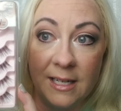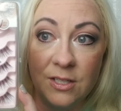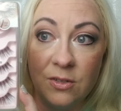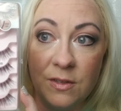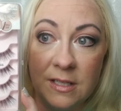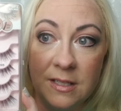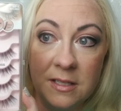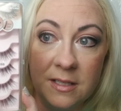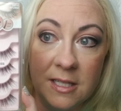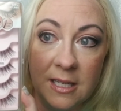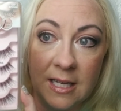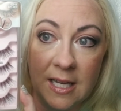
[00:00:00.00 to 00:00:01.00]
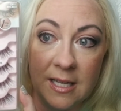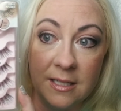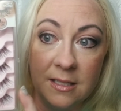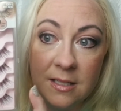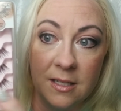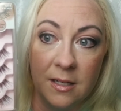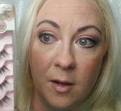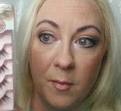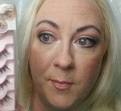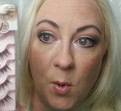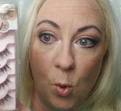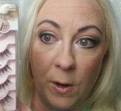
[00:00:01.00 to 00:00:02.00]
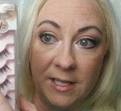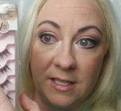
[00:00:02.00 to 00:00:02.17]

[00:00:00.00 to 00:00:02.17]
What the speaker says: So this is the Kiss Poise